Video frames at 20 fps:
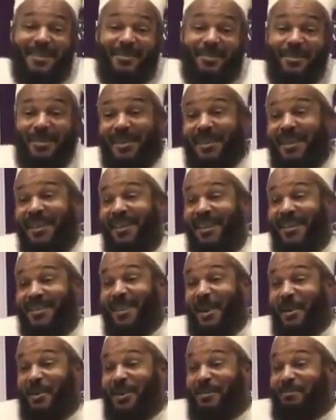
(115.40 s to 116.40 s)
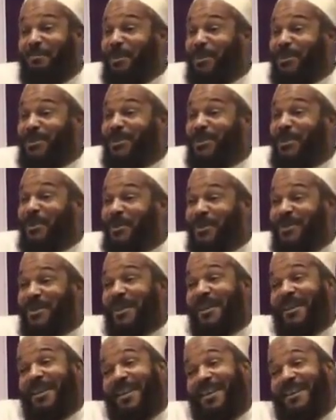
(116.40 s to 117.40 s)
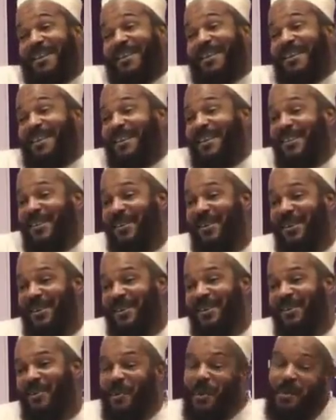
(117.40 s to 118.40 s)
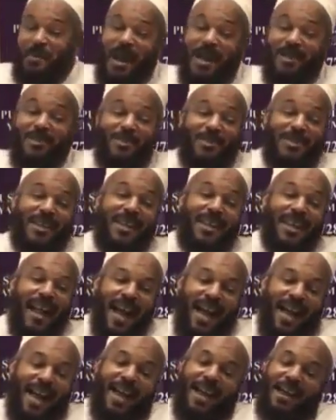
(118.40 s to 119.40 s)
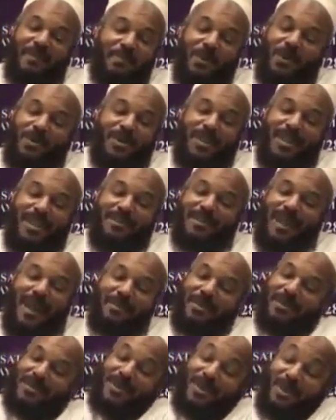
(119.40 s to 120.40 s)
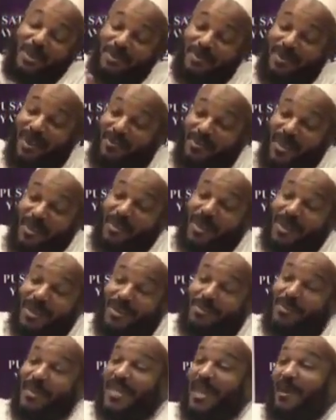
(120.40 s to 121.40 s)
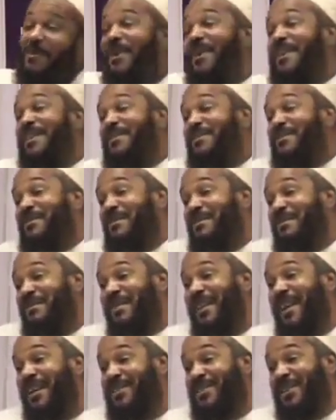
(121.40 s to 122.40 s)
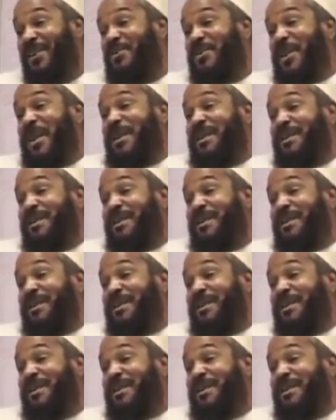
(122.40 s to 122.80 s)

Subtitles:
This is how it's put, you know. Who am I to say? I personally not, but you know, if they wanted to be that way, it's their